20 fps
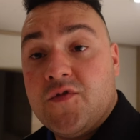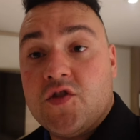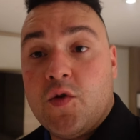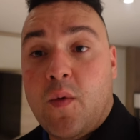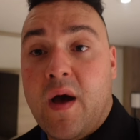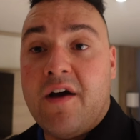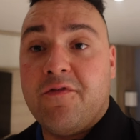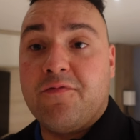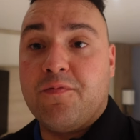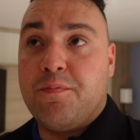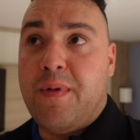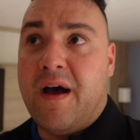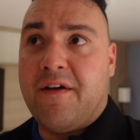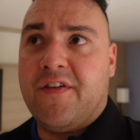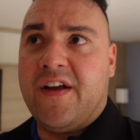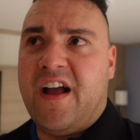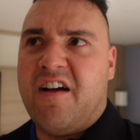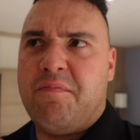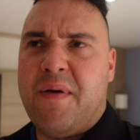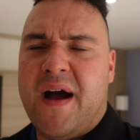so I
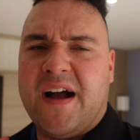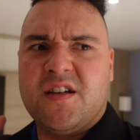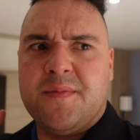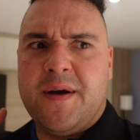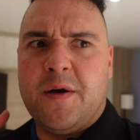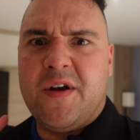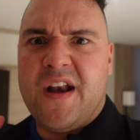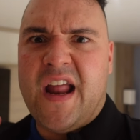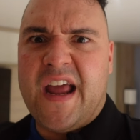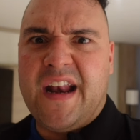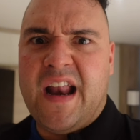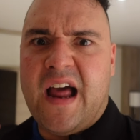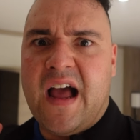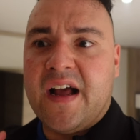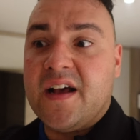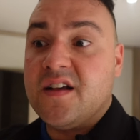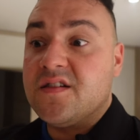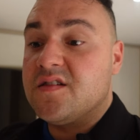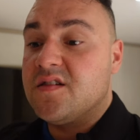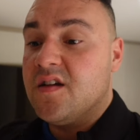think I've packed about 9
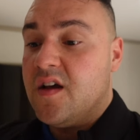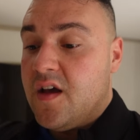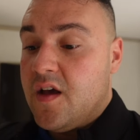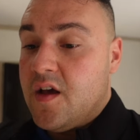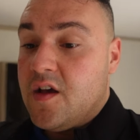hangers.